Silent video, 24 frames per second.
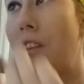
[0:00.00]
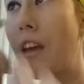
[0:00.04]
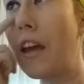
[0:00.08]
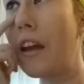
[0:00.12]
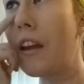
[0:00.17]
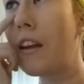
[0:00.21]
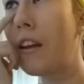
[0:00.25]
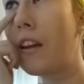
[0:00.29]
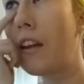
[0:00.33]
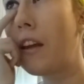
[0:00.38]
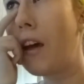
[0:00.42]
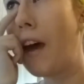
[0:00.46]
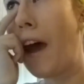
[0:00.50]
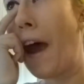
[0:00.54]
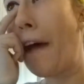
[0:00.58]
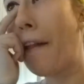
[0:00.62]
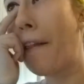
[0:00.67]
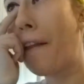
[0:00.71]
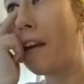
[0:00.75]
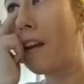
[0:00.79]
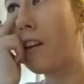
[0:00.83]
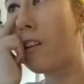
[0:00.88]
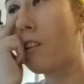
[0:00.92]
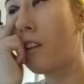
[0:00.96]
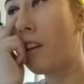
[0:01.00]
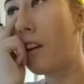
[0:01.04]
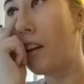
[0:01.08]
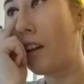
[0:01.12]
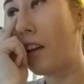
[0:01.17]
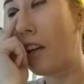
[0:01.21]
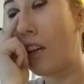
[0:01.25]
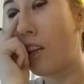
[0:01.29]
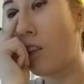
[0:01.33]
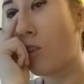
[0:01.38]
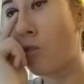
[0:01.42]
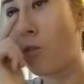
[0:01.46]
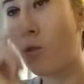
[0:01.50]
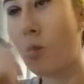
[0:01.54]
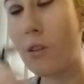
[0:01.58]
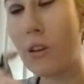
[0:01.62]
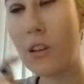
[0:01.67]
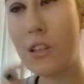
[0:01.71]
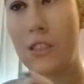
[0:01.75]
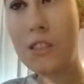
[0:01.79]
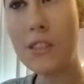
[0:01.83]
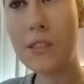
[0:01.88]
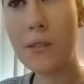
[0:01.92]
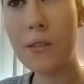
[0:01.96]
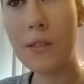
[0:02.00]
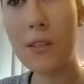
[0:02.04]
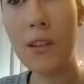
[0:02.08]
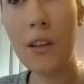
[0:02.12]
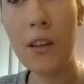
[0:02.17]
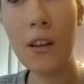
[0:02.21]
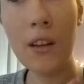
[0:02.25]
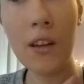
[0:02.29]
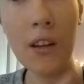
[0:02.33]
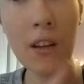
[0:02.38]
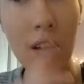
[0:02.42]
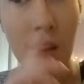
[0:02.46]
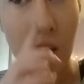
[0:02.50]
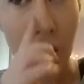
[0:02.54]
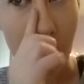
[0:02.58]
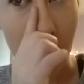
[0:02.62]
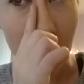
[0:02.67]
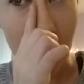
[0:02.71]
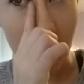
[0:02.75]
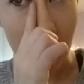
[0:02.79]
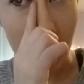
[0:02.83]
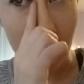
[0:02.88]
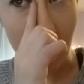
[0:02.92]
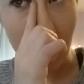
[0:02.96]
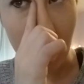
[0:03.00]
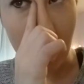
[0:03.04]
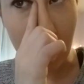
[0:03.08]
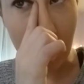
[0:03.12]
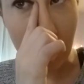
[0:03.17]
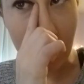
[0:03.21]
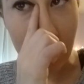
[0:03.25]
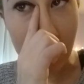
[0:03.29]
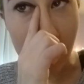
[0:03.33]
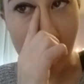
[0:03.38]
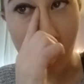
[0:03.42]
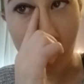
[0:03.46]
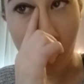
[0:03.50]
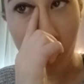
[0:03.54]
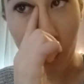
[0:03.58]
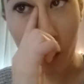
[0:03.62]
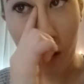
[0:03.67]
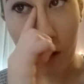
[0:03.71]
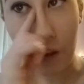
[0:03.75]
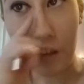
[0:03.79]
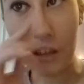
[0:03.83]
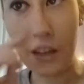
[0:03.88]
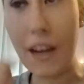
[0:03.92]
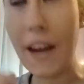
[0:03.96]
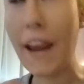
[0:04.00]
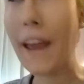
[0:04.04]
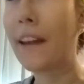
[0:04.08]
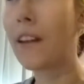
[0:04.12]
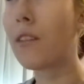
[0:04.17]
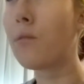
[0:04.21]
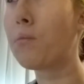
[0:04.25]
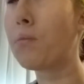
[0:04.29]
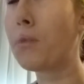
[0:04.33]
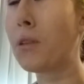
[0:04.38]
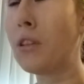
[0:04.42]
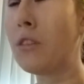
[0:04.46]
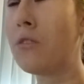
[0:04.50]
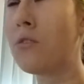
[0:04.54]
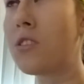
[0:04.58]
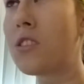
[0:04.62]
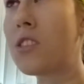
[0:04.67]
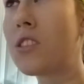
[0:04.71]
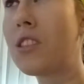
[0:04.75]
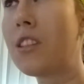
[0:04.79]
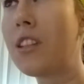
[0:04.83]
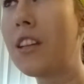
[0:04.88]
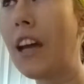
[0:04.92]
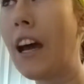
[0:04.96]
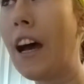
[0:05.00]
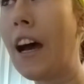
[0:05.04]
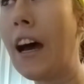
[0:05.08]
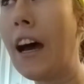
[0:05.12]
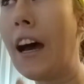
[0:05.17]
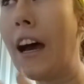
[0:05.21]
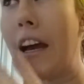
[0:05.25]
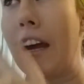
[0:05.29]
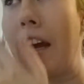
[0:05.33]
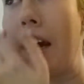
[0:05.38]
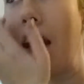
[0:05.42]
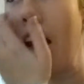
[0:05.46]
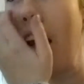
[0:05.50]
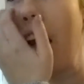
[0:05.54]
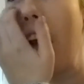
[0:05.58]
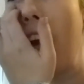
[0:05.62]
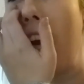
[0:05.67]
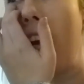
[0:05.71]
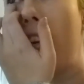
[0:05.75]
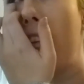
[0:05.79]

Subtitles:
then the eyeliner can get towards in this corner and it burns the eye.